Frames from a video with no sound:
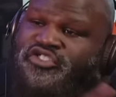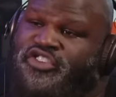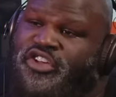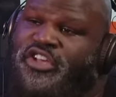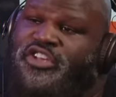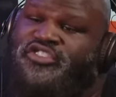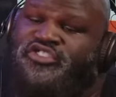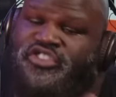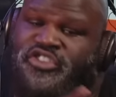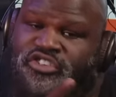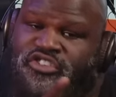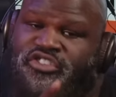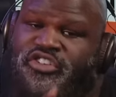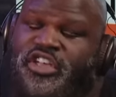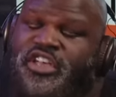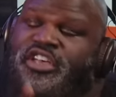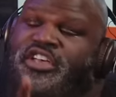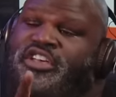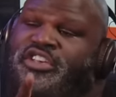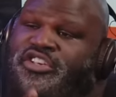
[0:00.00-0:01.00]

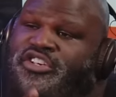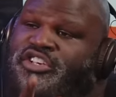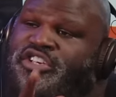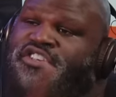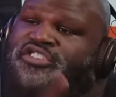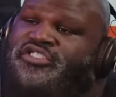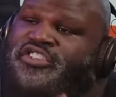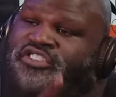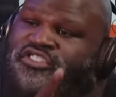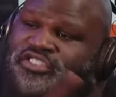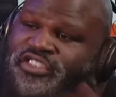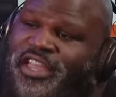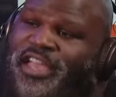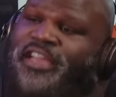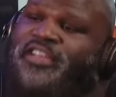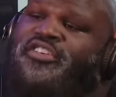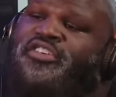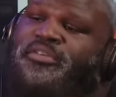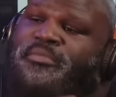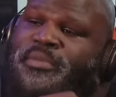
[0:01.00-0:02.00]
She's the
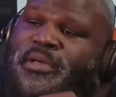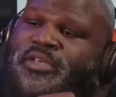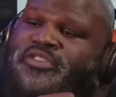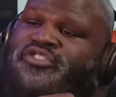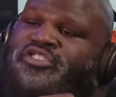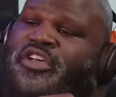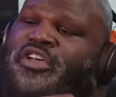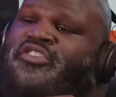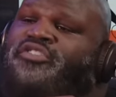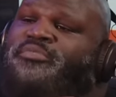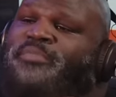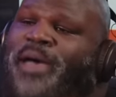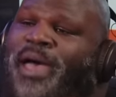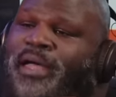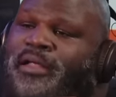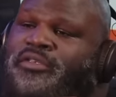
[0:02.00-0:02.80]
standard to be judged by, too.